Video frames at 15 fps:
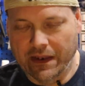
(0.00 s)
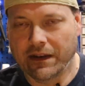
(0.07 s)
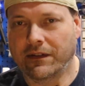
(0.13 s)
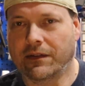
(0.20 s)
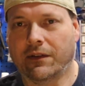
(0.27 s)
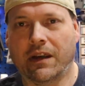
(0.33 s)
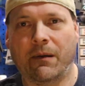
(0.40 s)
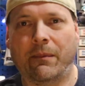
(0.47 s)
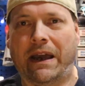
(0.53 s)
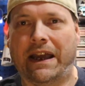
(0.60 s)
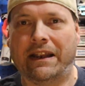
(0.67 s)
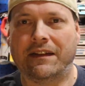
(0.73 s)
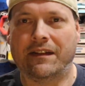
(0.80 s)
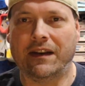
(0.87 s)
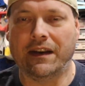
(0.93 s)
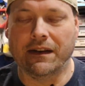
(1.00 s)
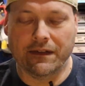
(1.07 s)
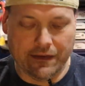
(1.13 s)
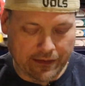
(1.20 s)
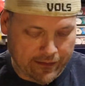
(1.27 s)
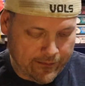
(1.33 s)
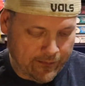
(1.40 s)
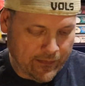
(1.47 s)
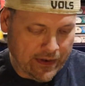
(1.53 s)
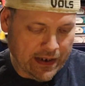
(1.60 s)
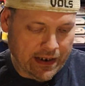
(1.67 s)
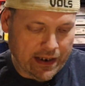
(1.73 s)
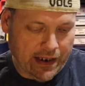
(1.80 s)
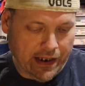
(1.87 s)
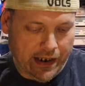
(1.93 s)
So come by and see us.
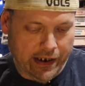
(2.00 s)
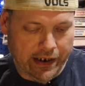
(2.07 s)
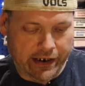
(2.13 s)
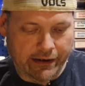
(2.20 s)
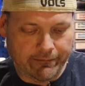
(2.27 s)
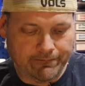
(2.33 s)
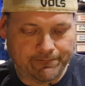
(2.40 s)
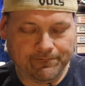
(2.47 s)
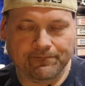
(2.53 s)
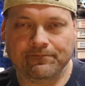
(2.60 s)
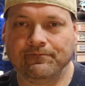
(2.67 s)
Um,